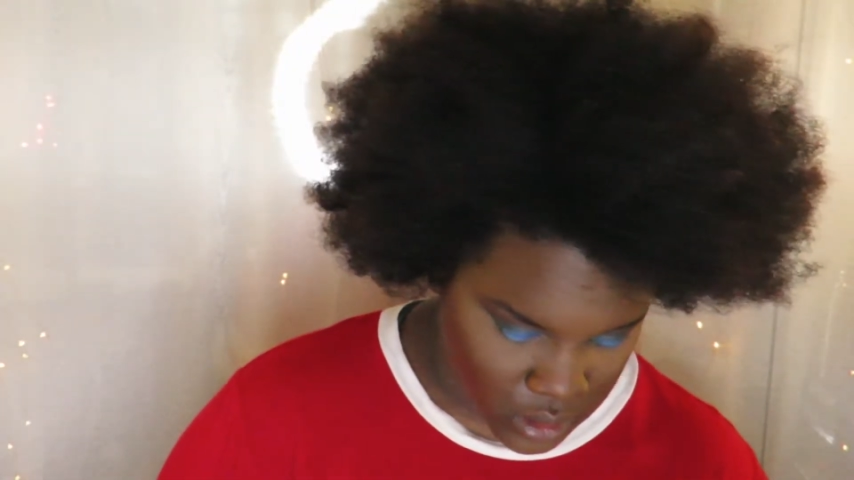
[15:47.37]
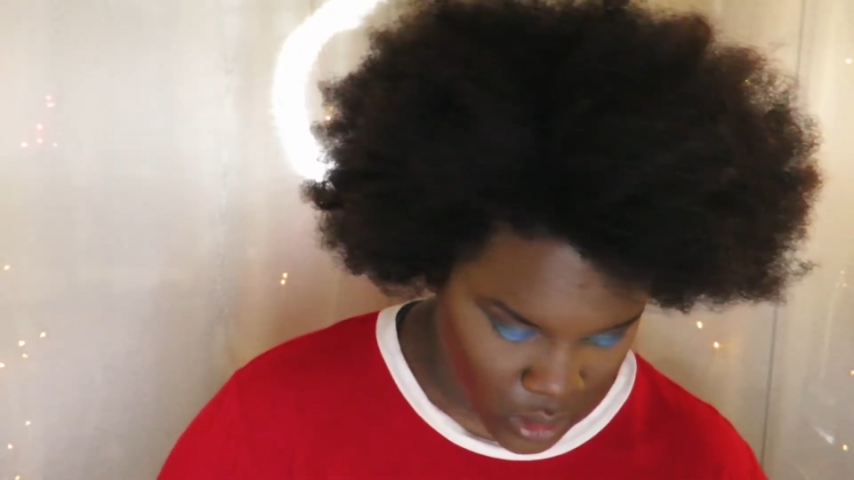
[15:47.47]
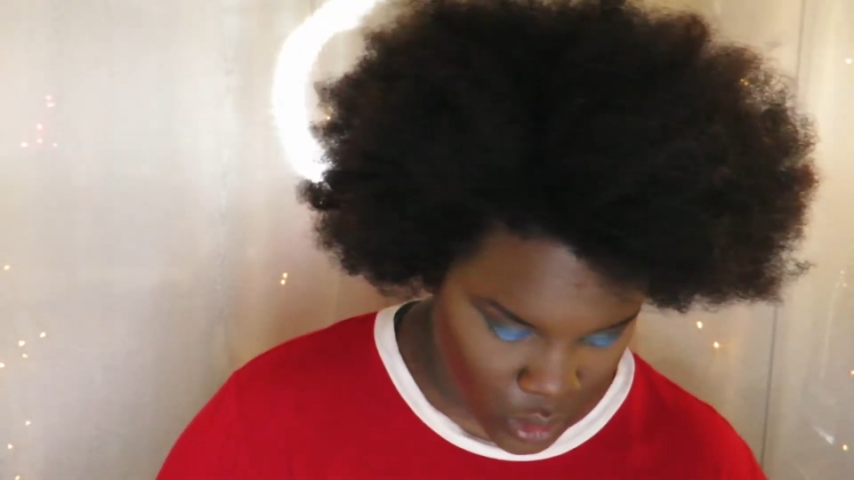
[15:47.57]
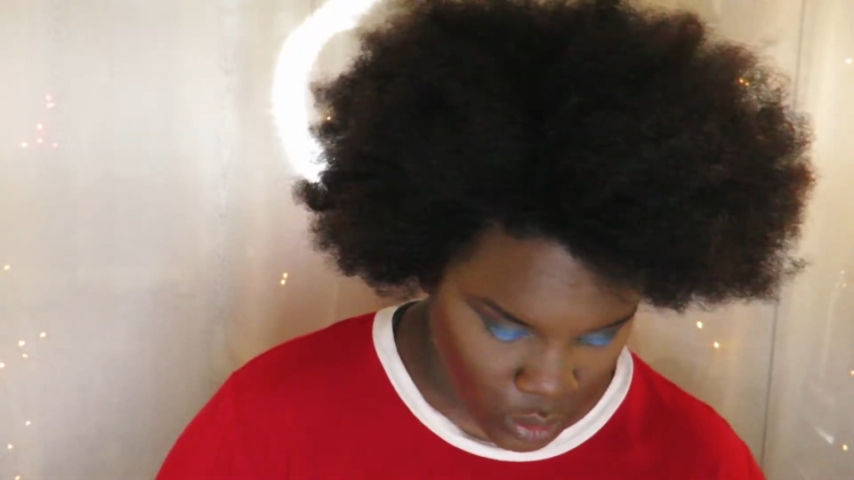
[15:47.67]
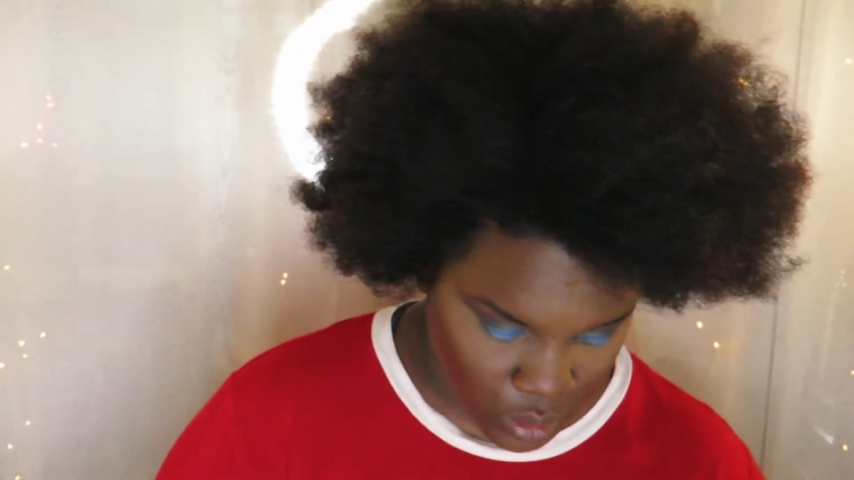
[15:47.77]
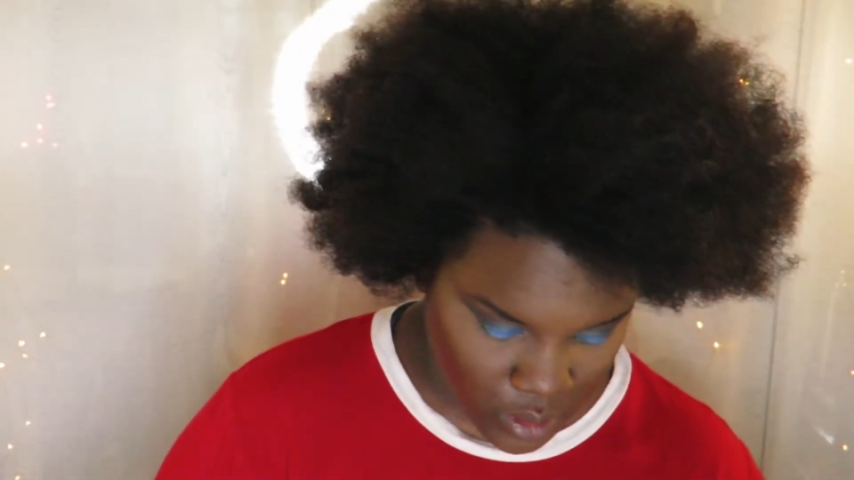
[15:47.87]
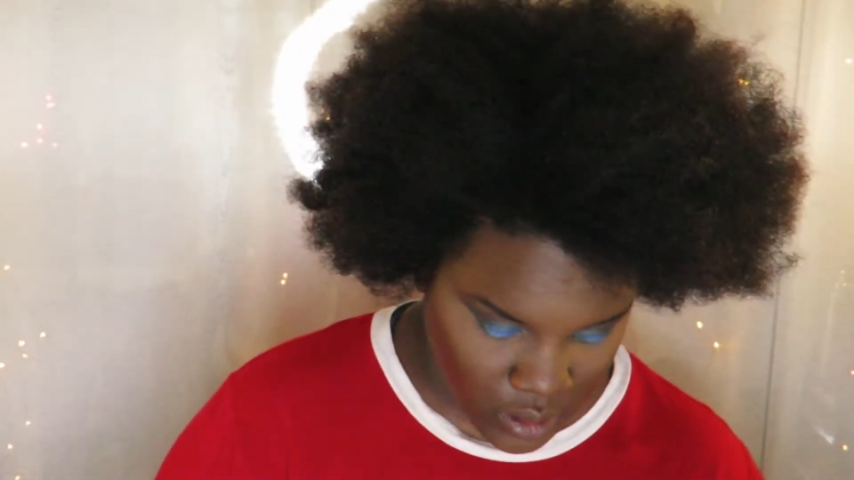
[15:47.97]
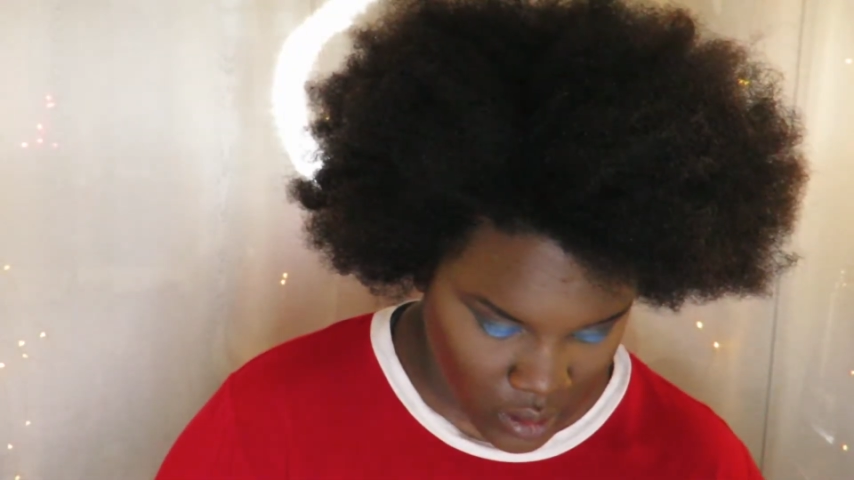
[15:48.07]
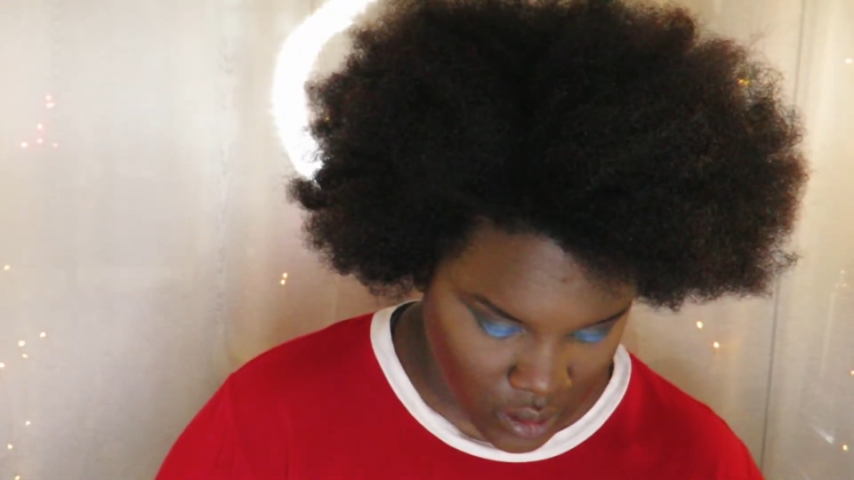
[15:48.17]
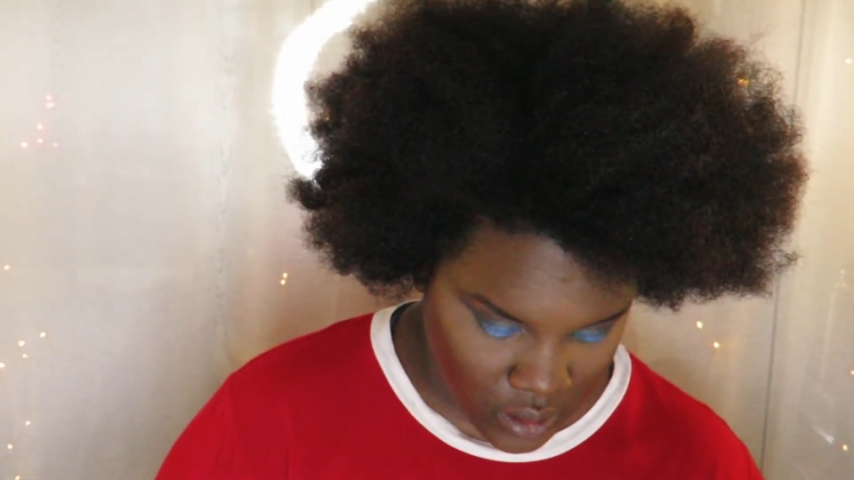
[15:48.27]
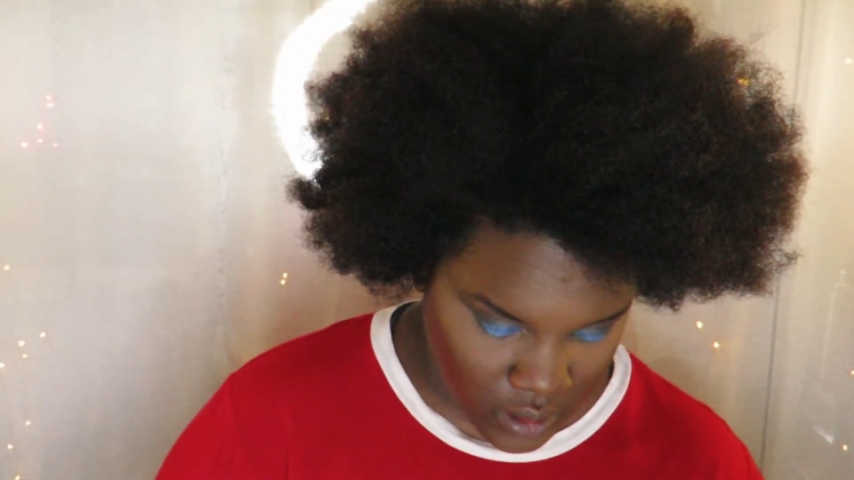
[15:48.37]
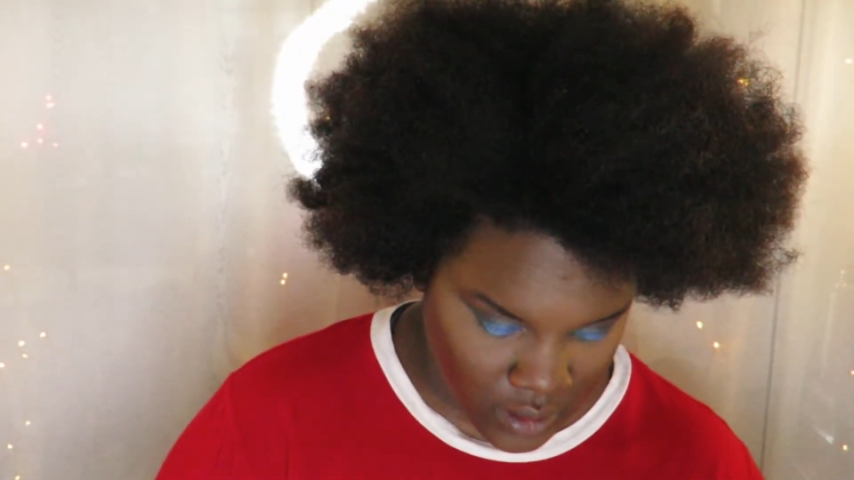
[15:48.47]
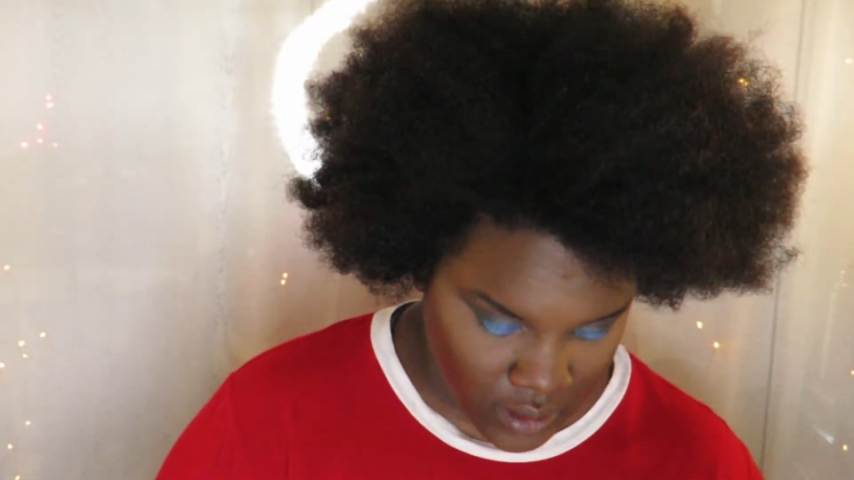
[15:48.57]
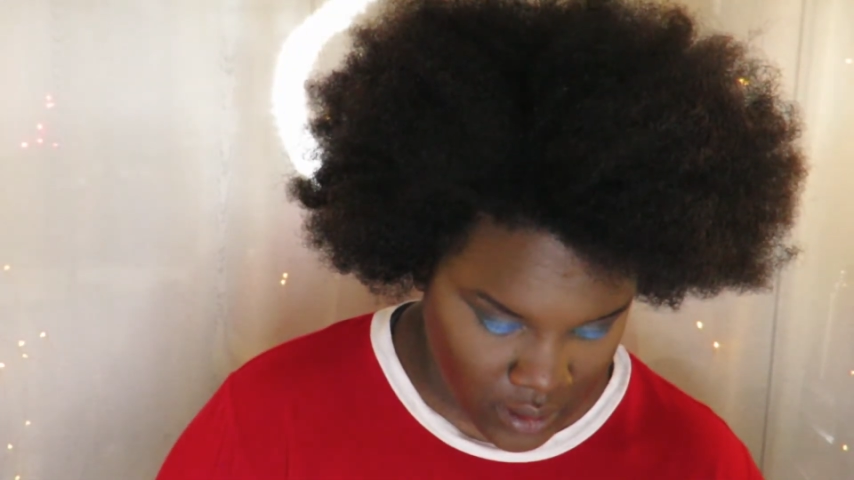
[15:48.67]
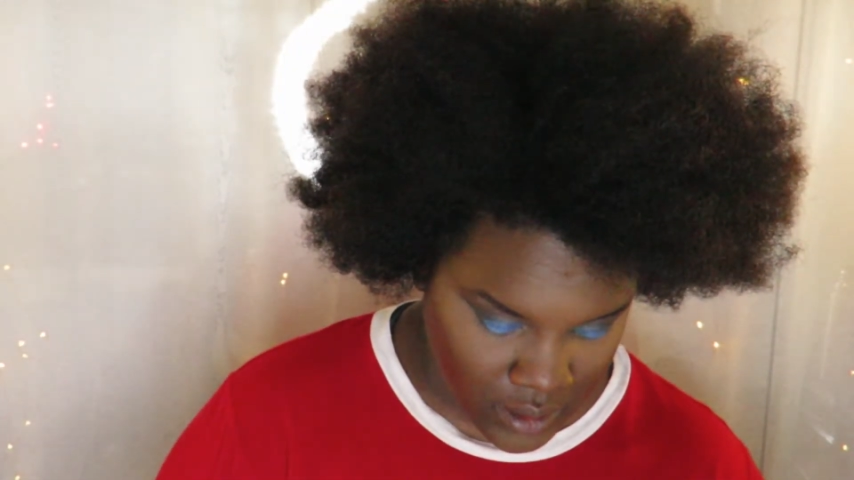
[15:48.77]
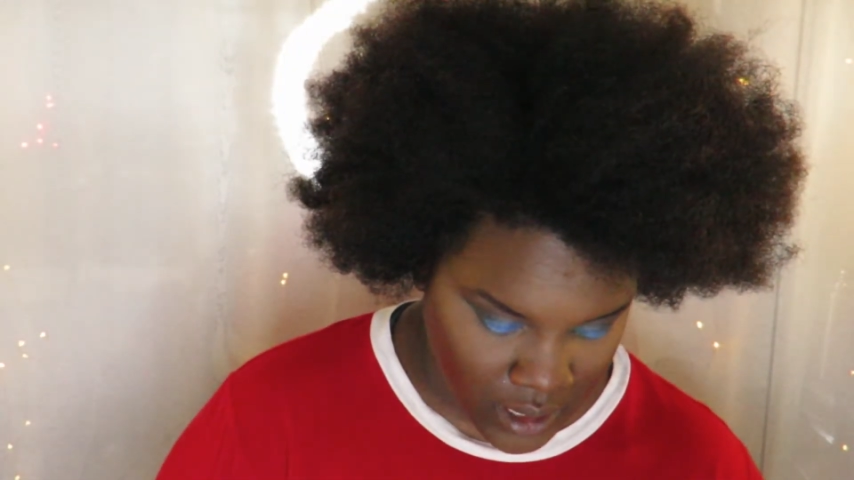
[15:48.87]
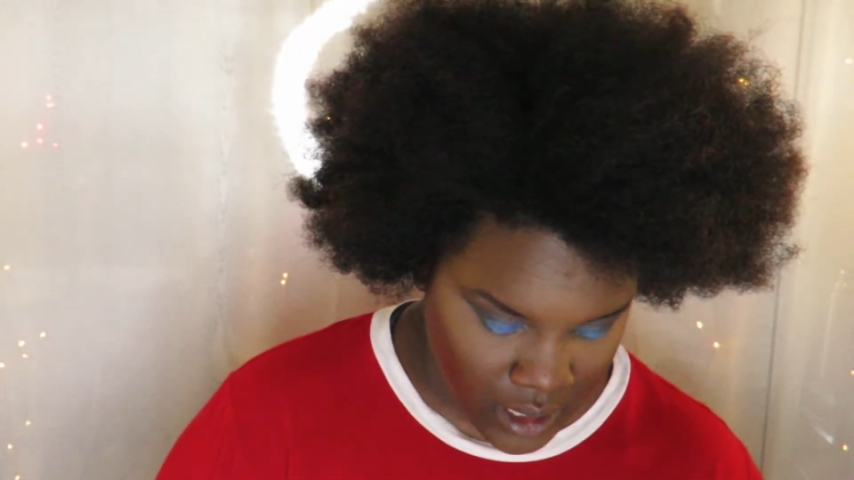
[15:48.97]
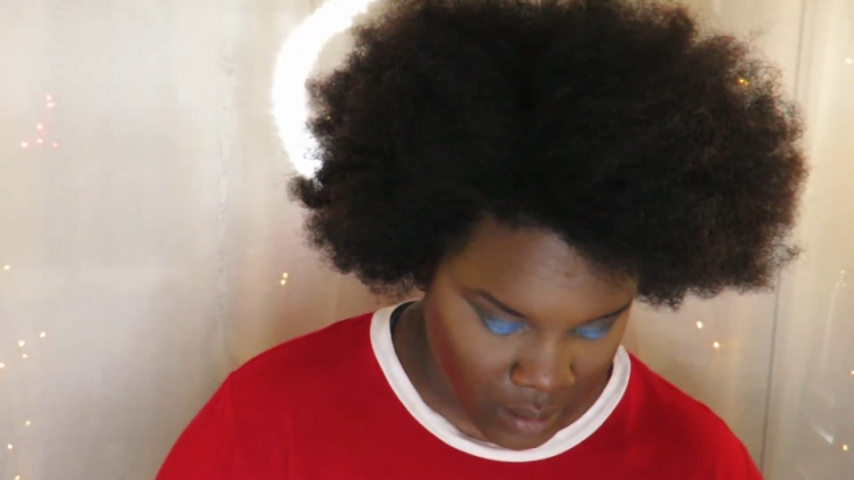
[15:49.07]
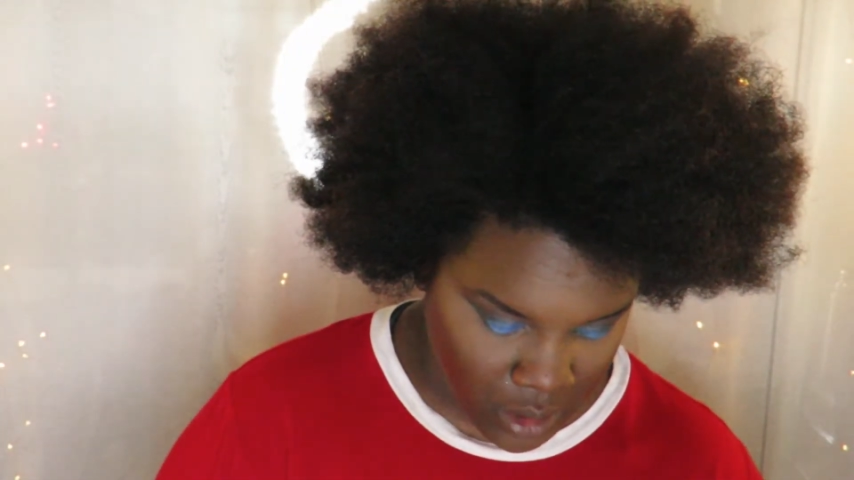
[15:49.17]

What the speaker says: to put on the same